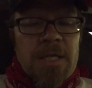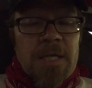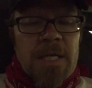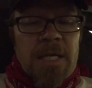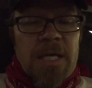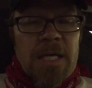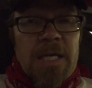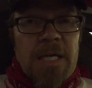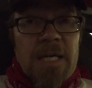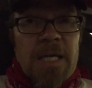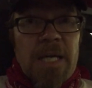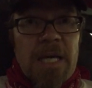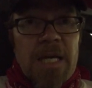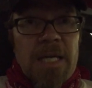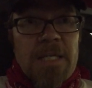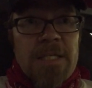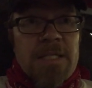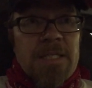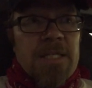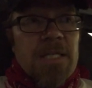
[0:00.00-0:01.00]

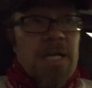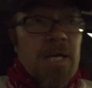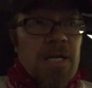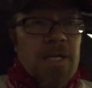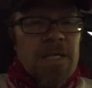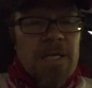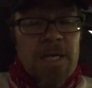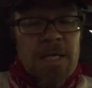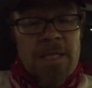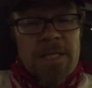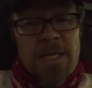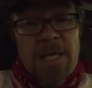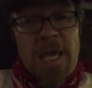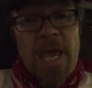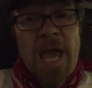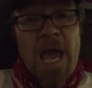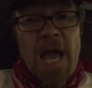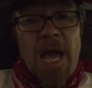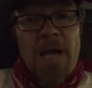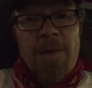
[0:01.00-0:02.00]
heat in the
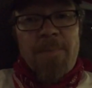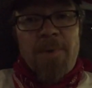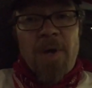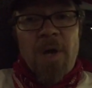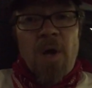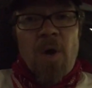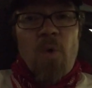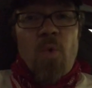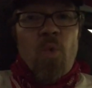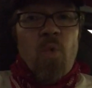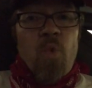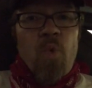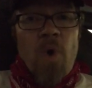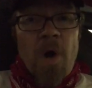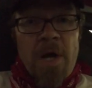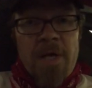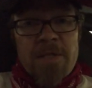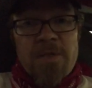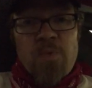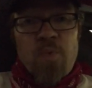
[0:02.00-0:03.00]
cab
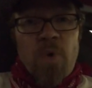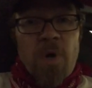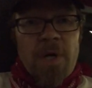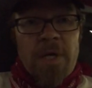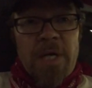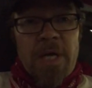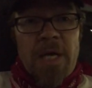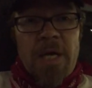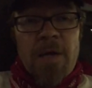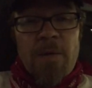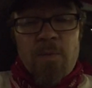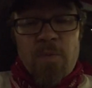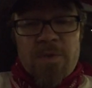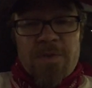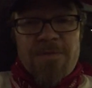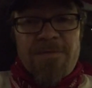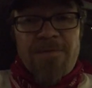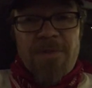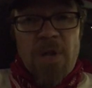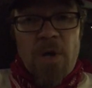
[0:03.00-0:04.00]
was working and
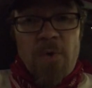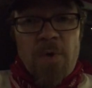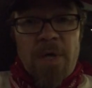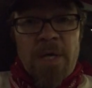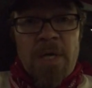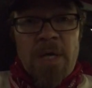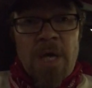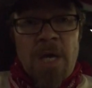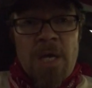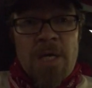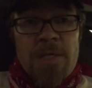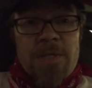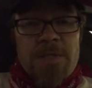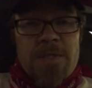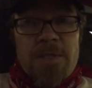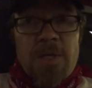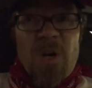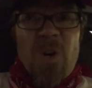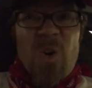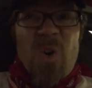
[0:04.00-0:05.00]
was flowing.
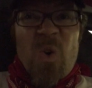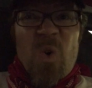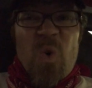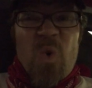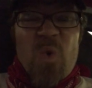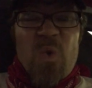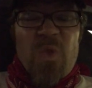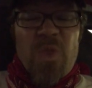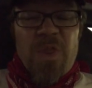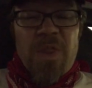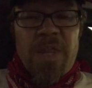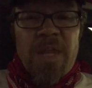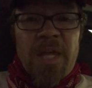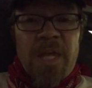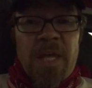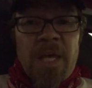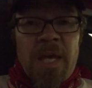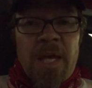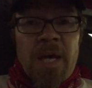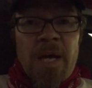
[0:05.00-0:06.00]
So
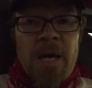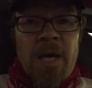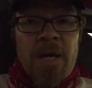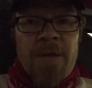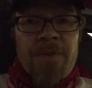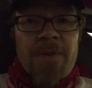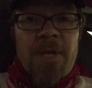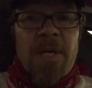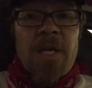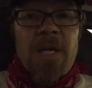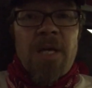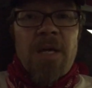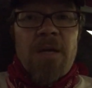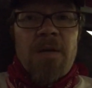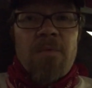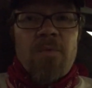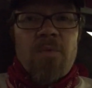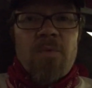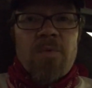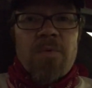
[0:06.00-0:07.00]
the
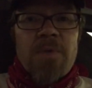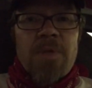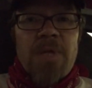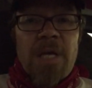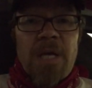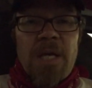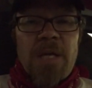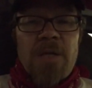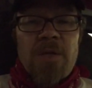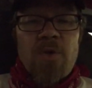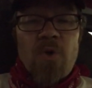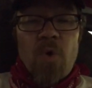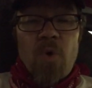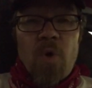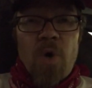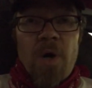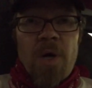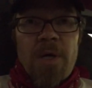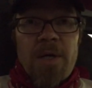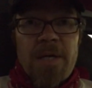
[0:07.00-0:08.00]
heater
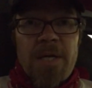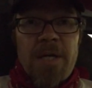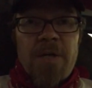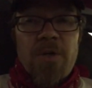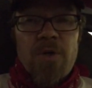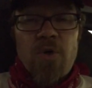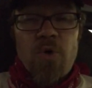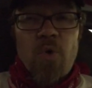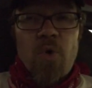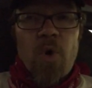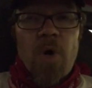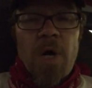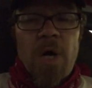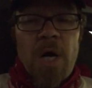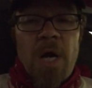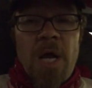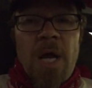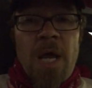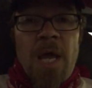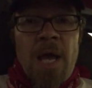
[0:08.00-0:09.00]
core
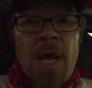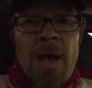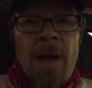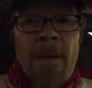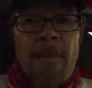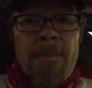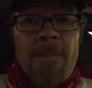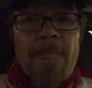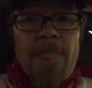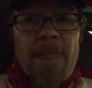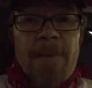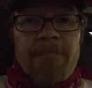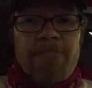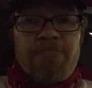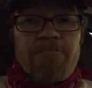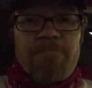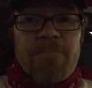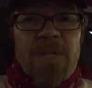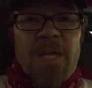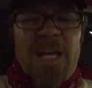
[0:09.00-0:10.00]

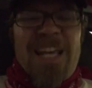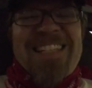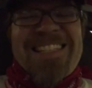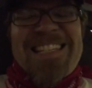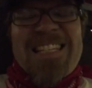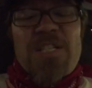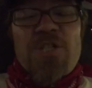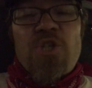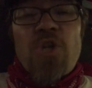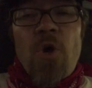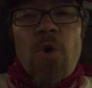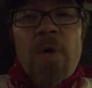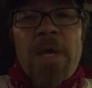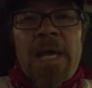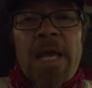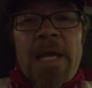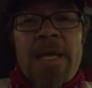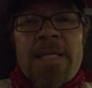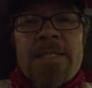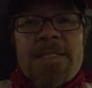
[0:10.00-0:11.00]
isn't
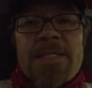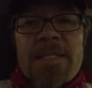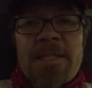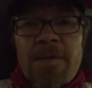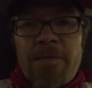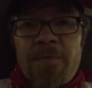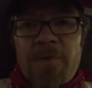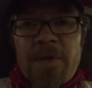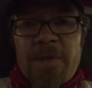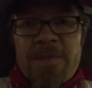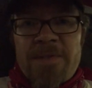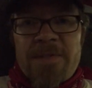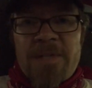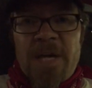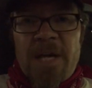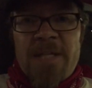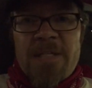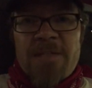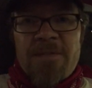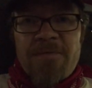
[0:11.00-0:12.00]
showing any significant
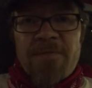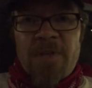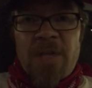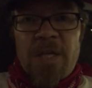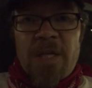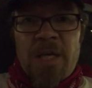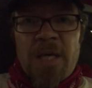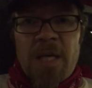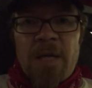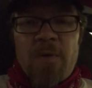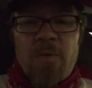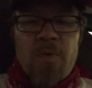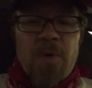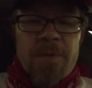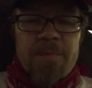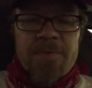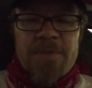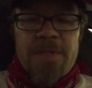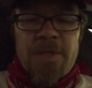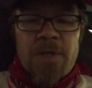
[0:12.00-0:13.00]
signs of leaking.
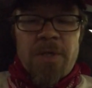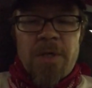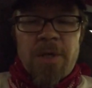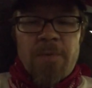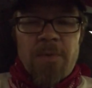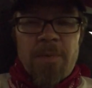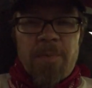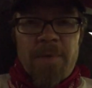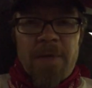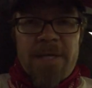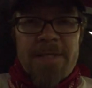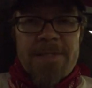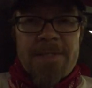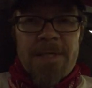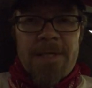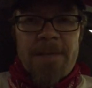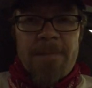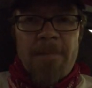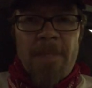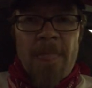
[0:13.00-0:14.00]
I'm still going to replace
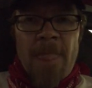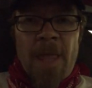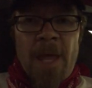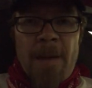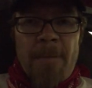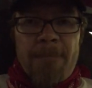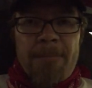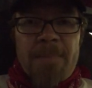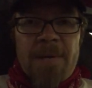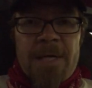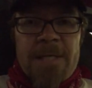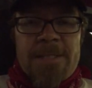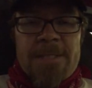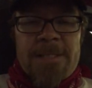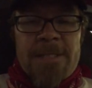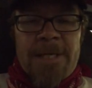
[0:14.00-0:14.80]
it, but